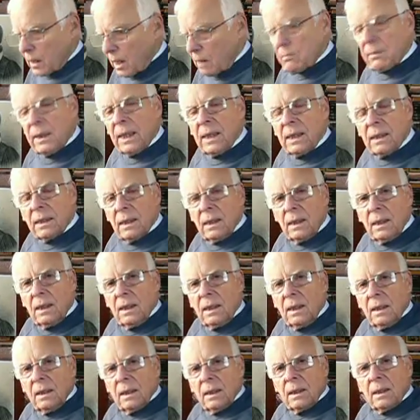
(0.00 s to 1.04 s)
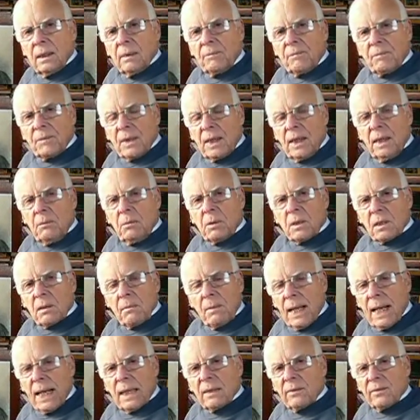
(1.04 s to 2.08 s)
I mean. Um, he was a
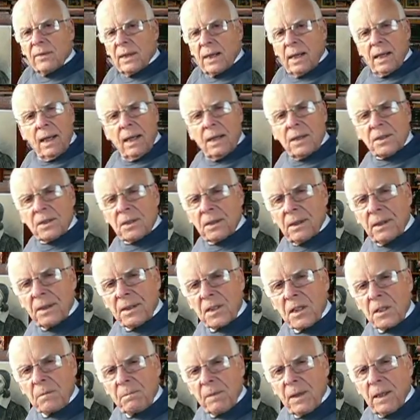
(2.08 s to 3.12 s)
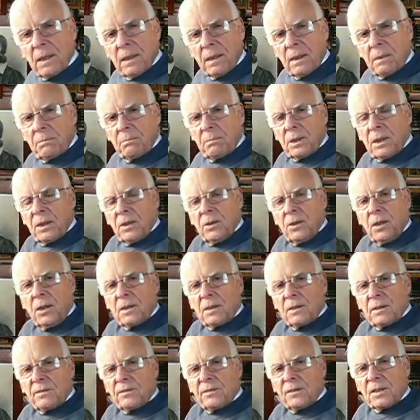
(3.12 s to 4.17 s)
man of an excellent spirit, but
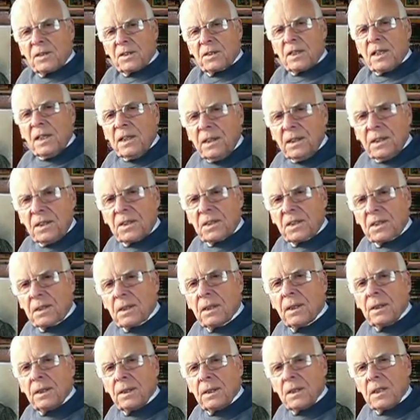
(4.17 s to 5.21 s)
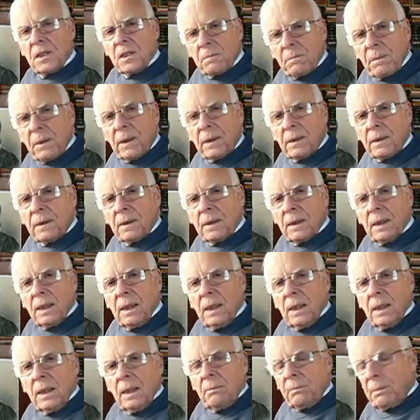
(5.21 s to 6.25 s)
not of a sinless spirit,
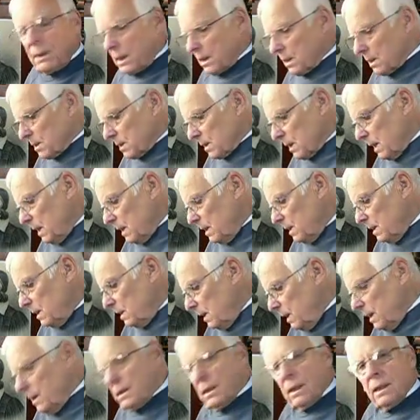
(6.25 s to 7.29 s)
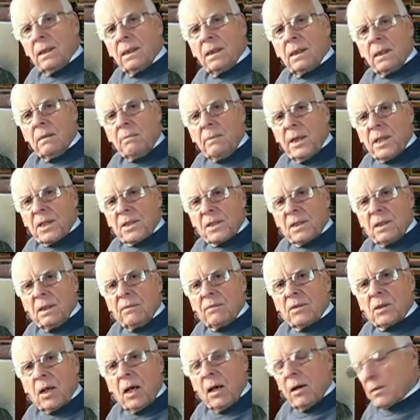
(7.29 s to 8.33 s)
because he needed the mercy
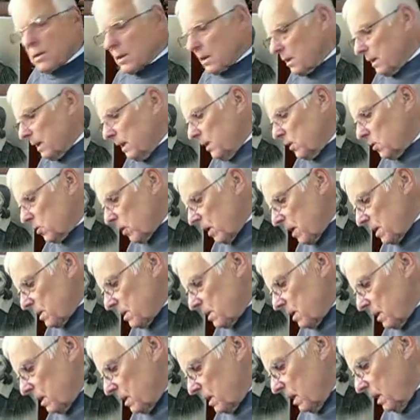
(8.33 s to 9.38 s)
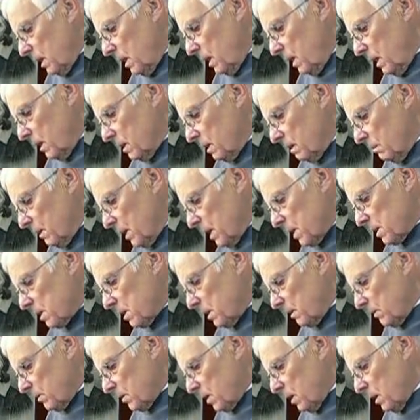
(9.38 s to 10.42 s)
of God and he trusted in the
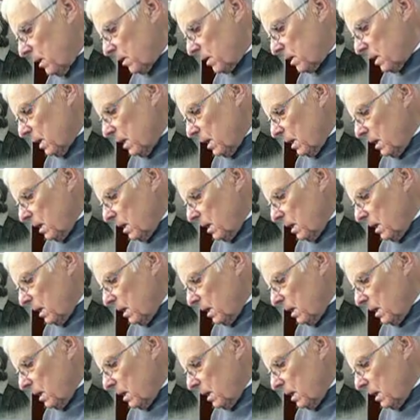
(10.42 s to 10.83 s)
mercy of God.